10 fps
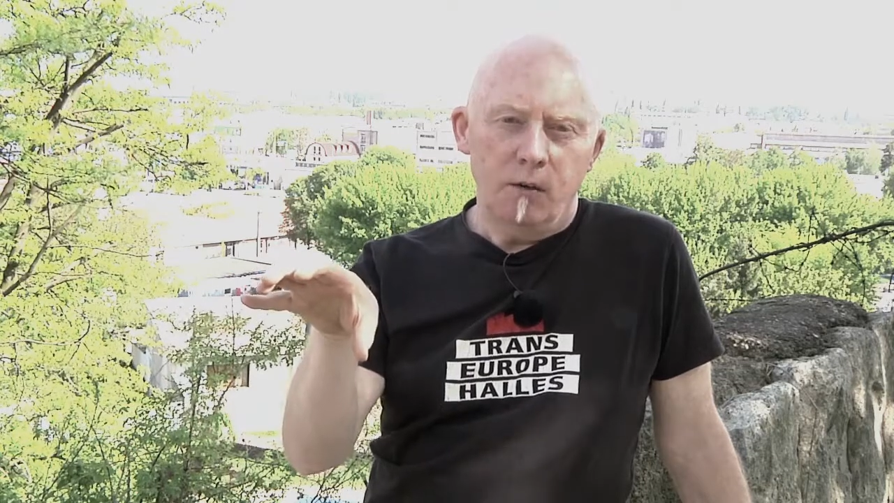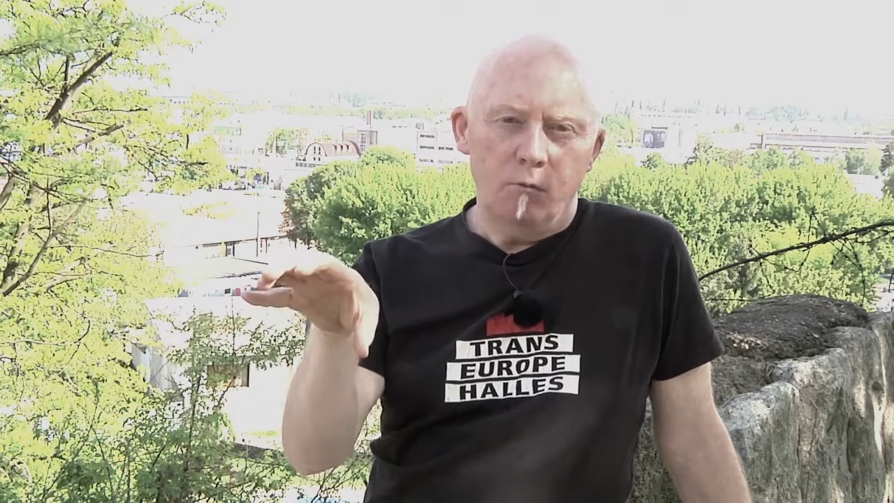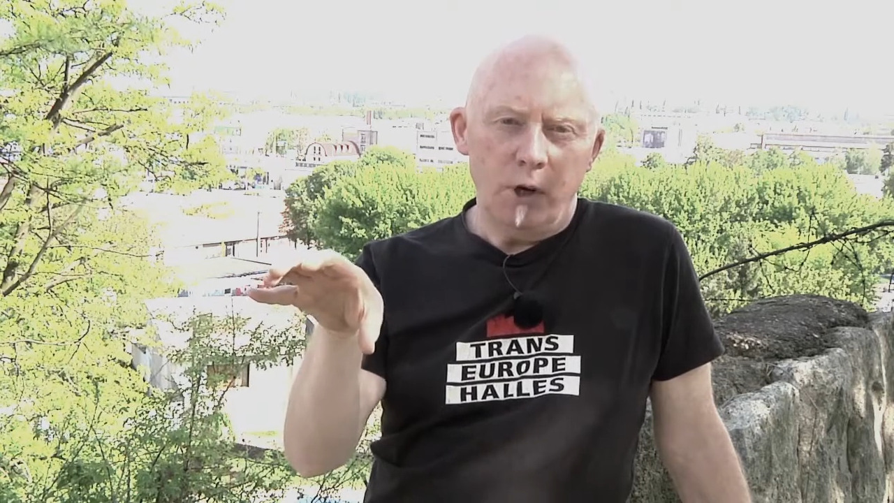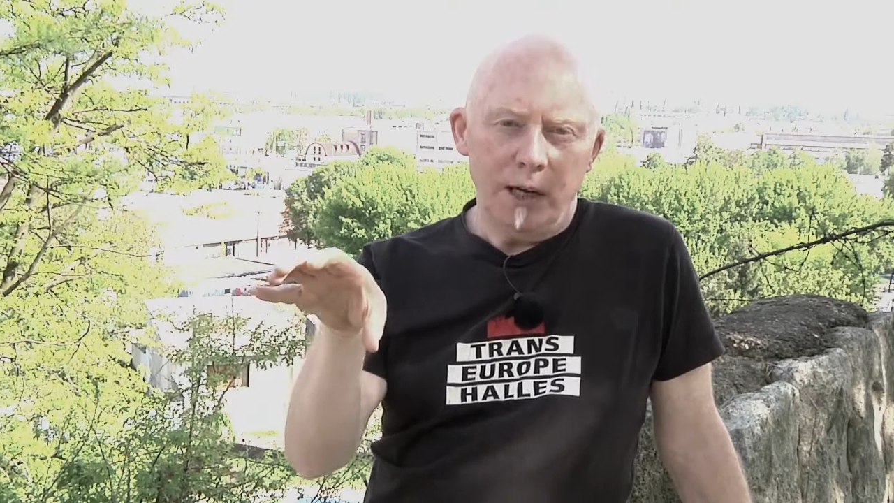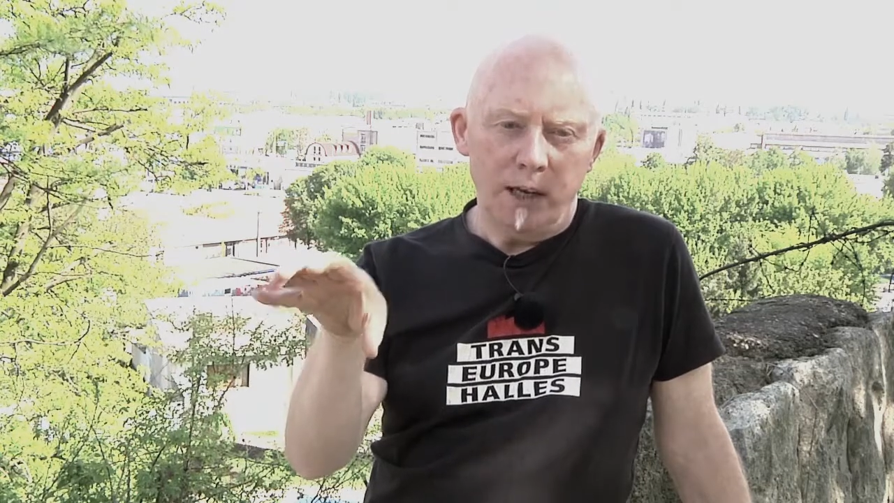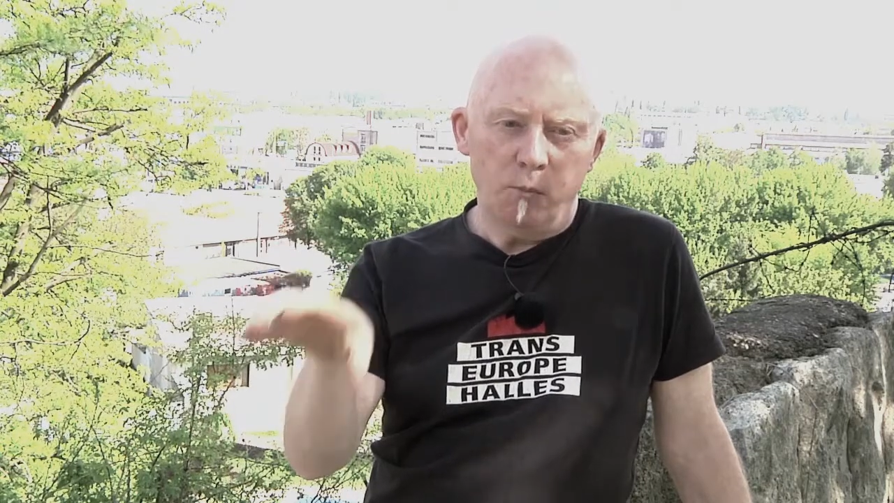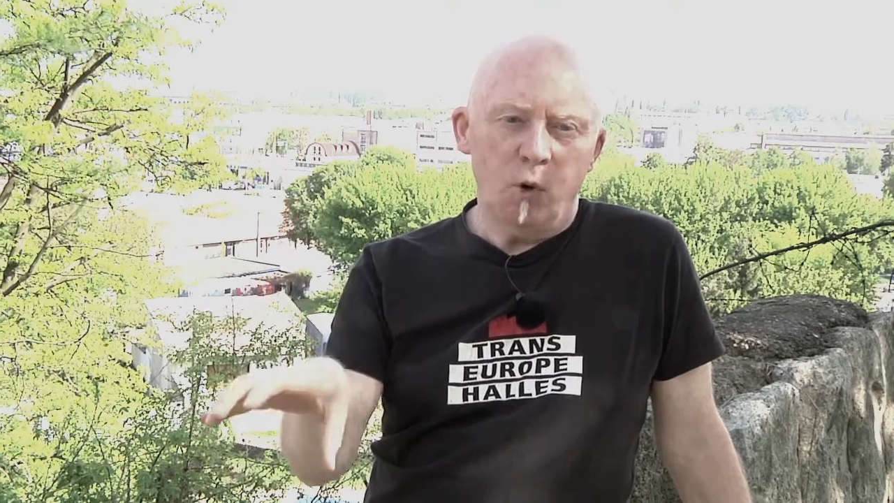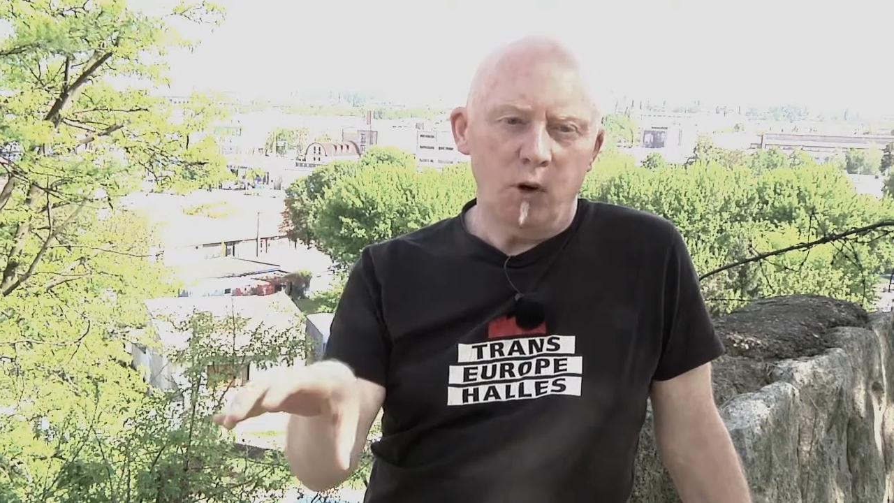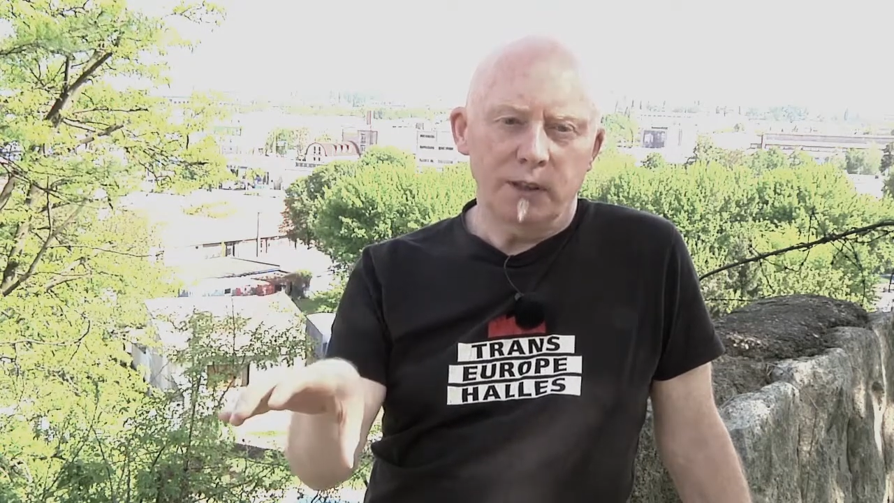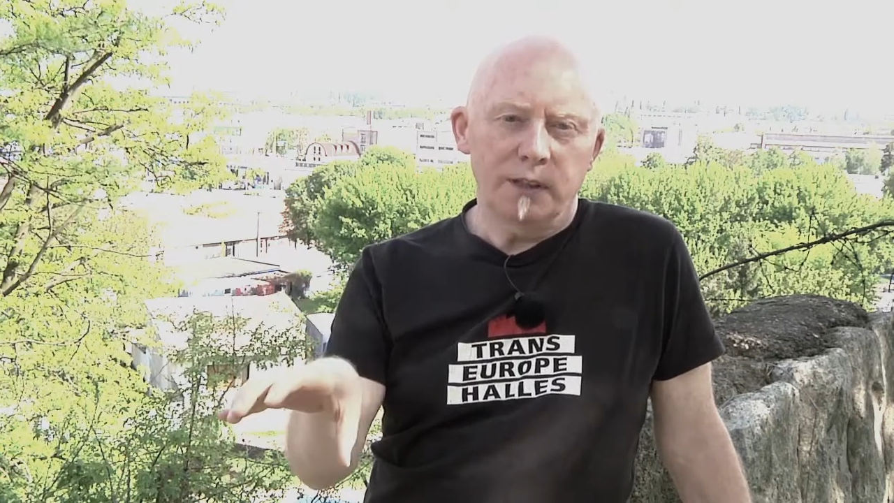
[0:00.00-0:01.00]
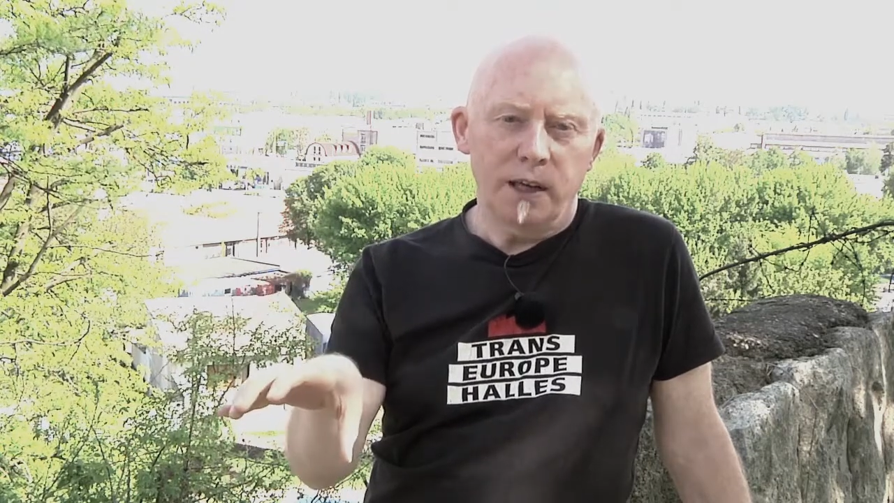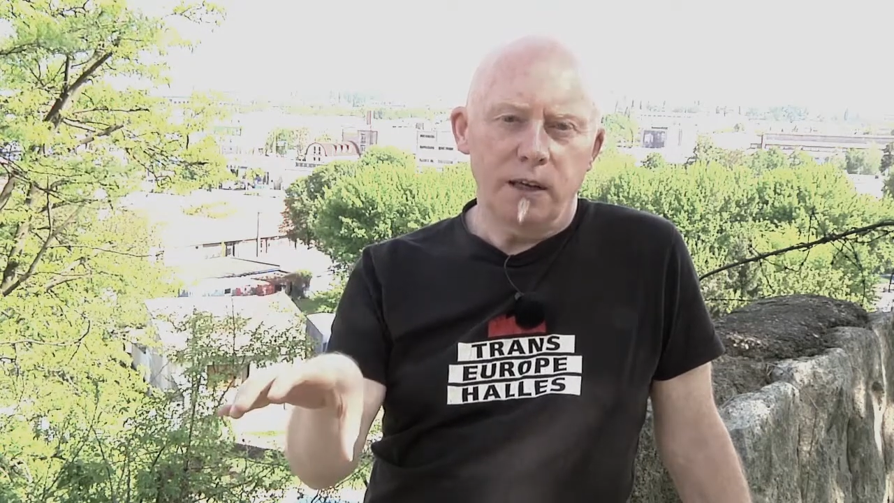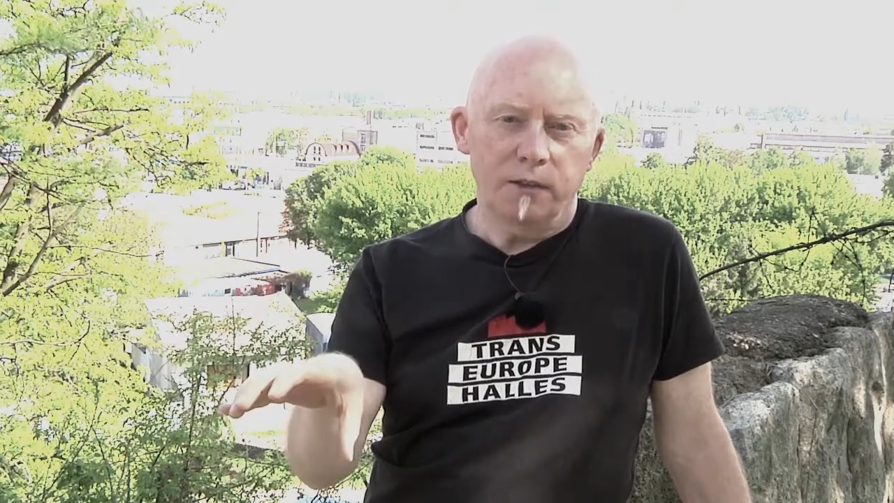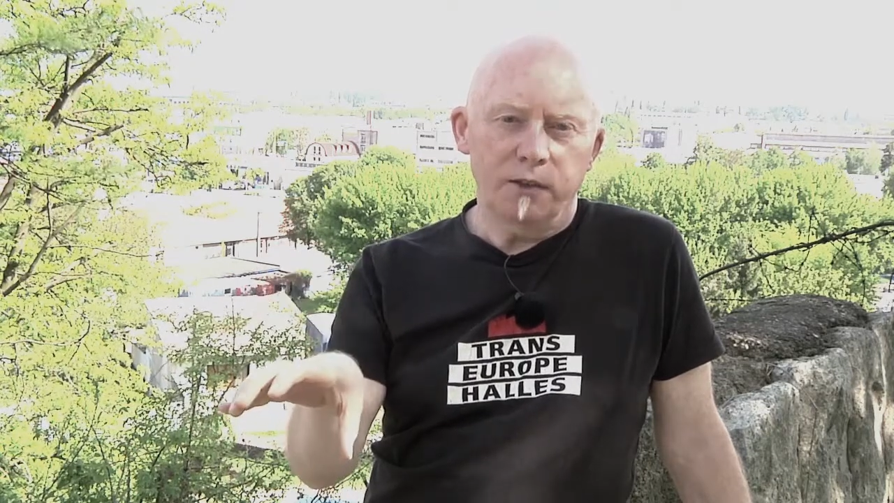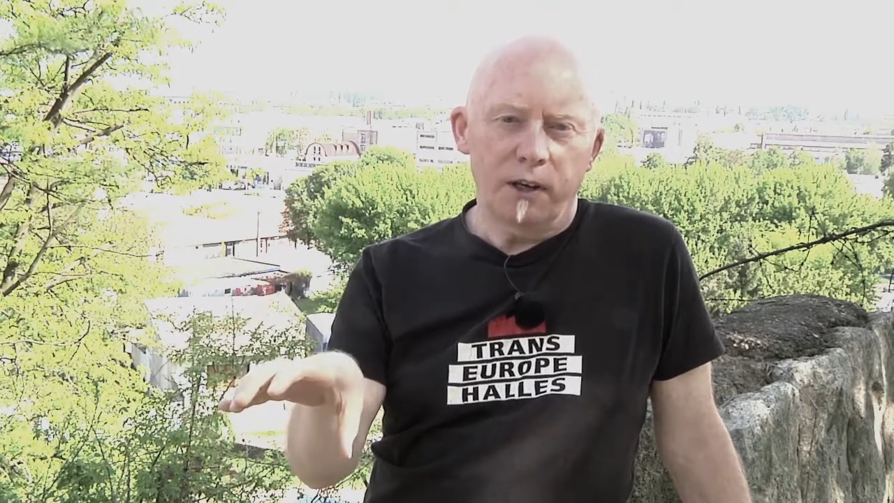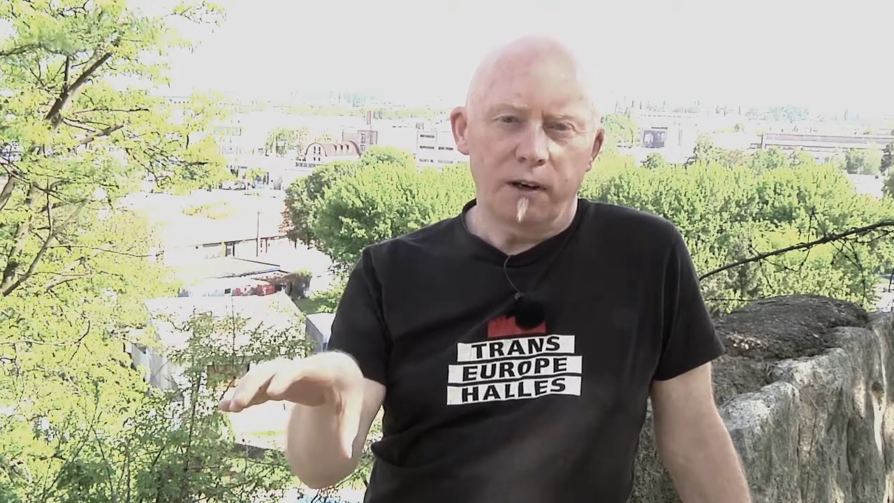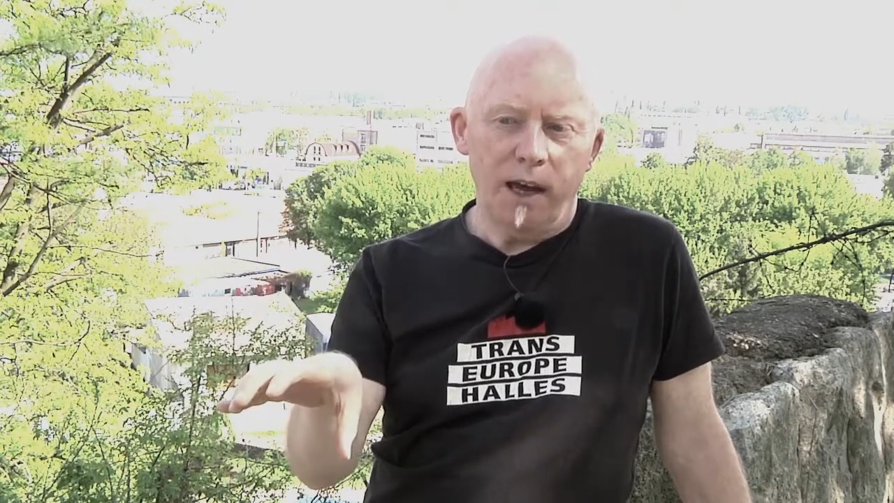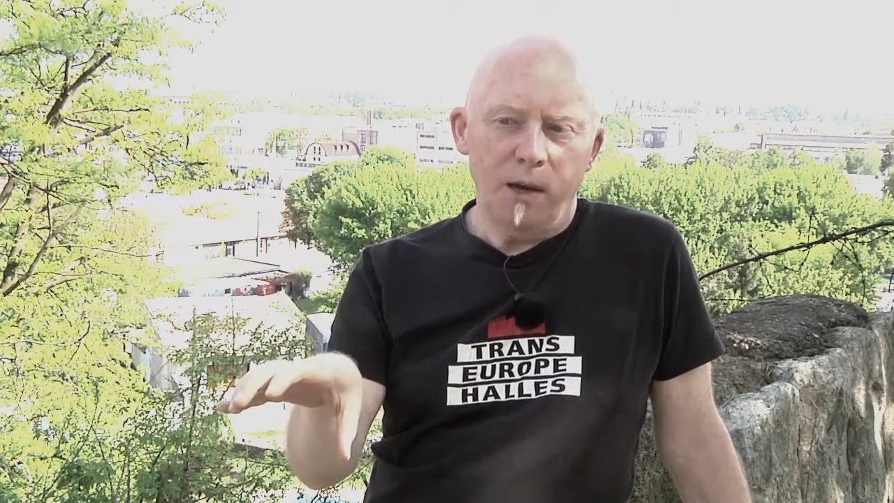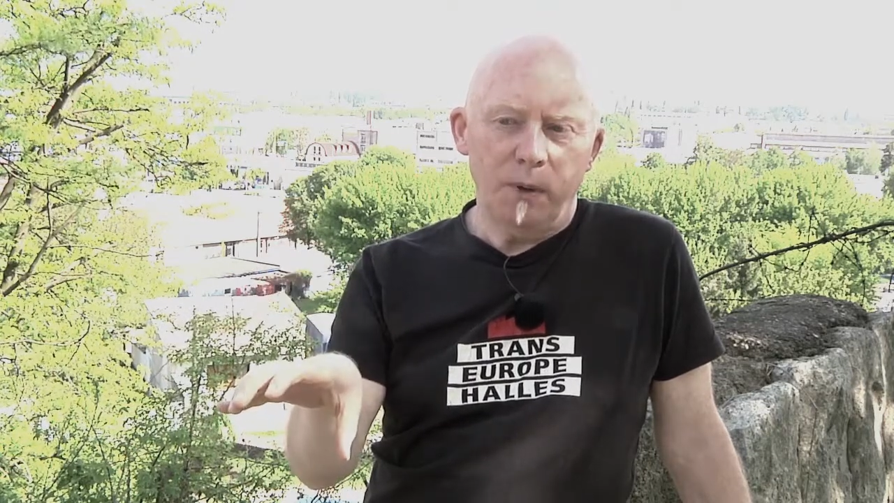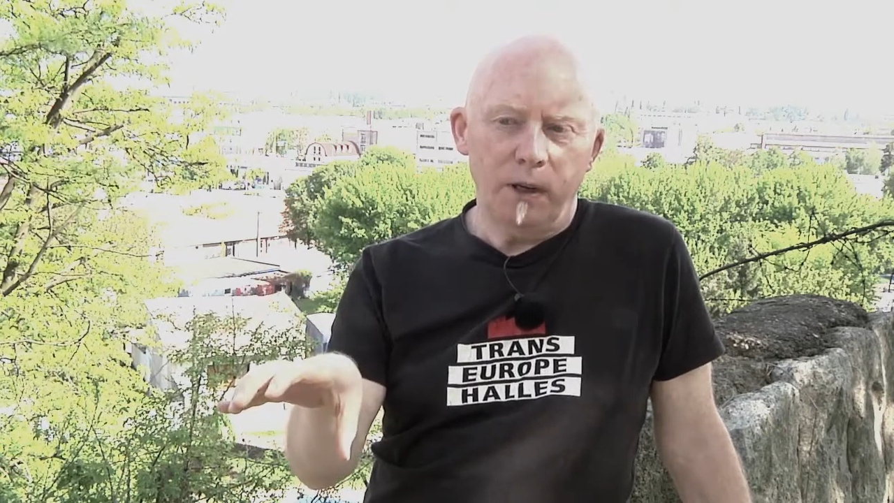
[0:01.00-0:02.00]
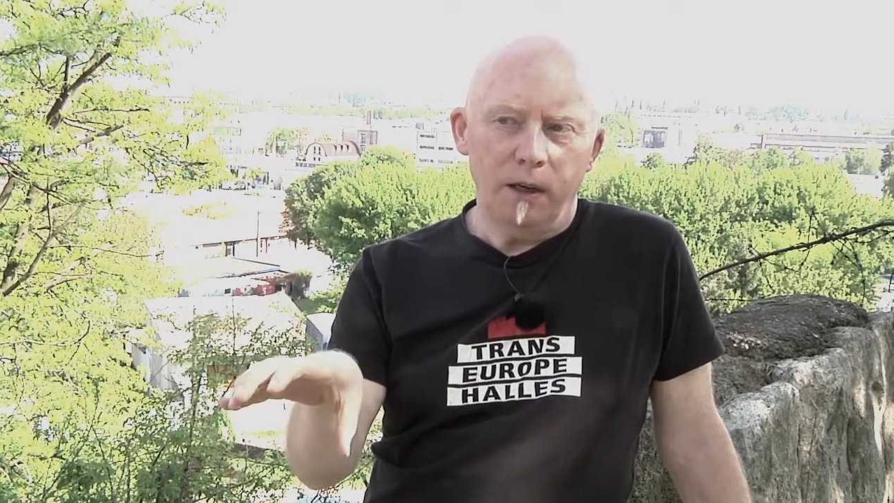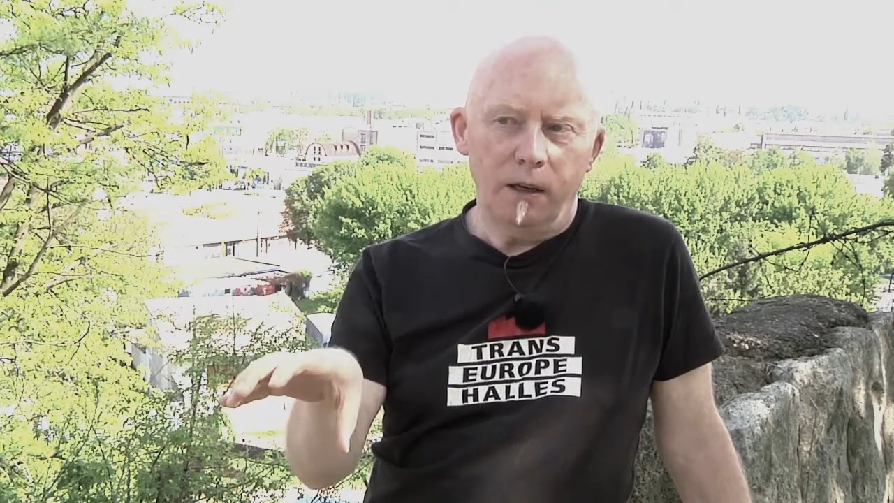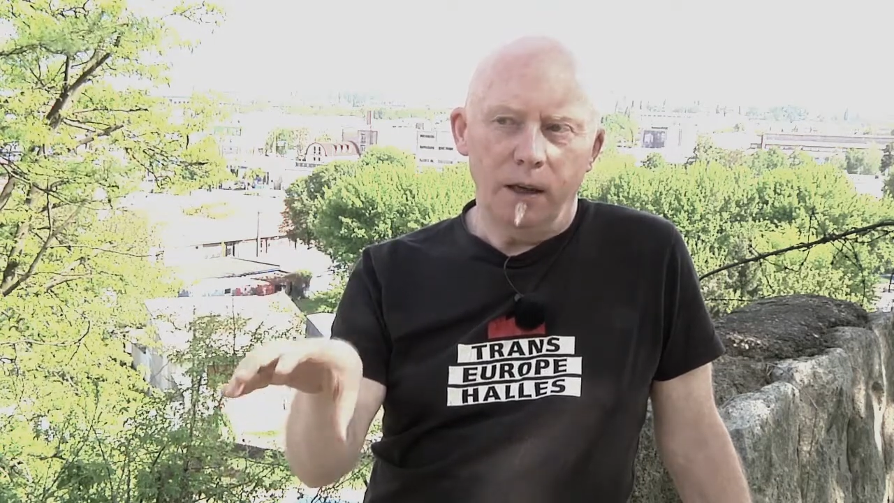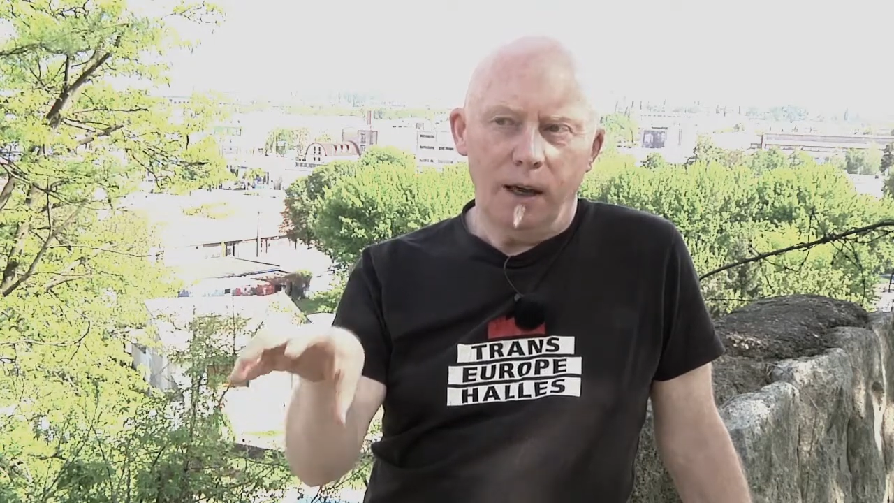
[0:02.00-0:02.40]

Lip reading: really important things that are happening